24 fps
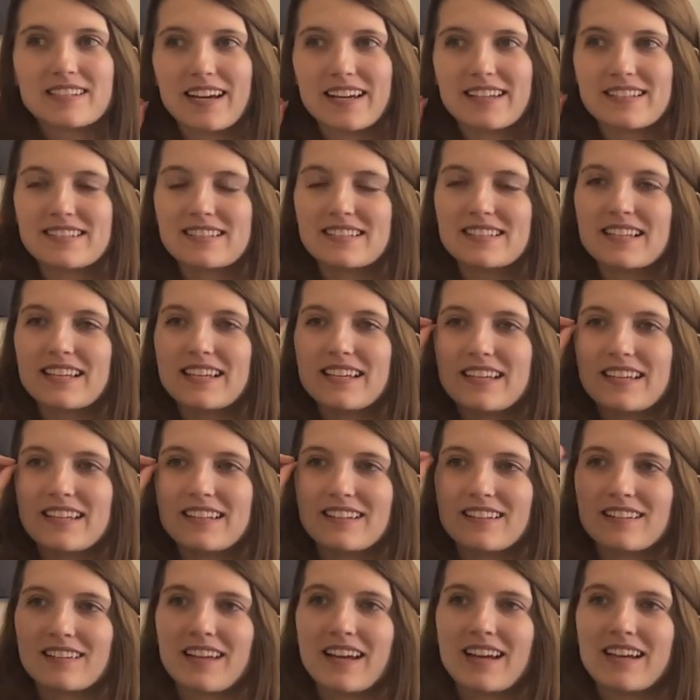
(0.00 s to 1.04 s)
I see
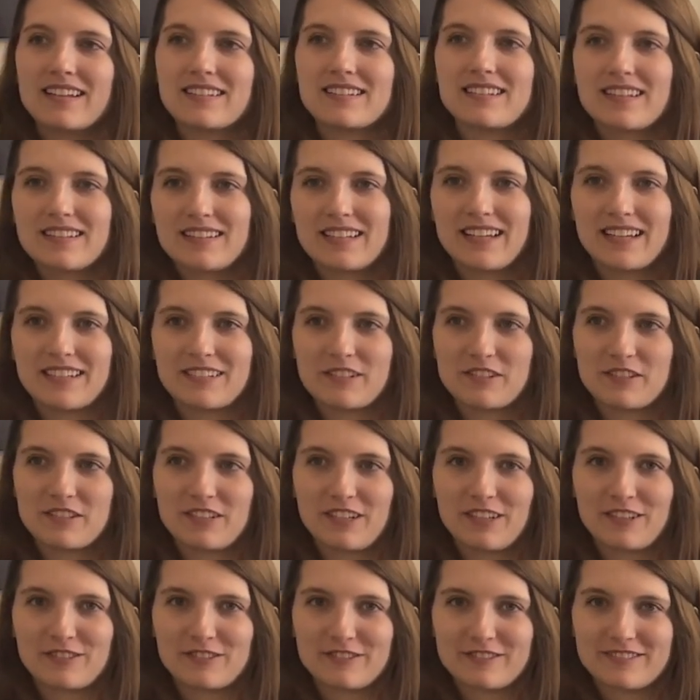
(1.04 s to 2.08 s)
the light at the end of the
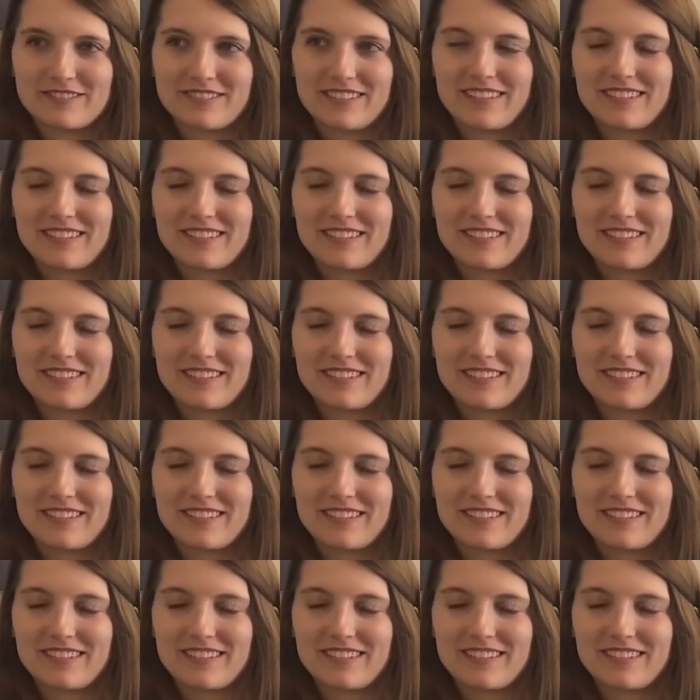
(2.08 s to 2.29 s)
tunnel.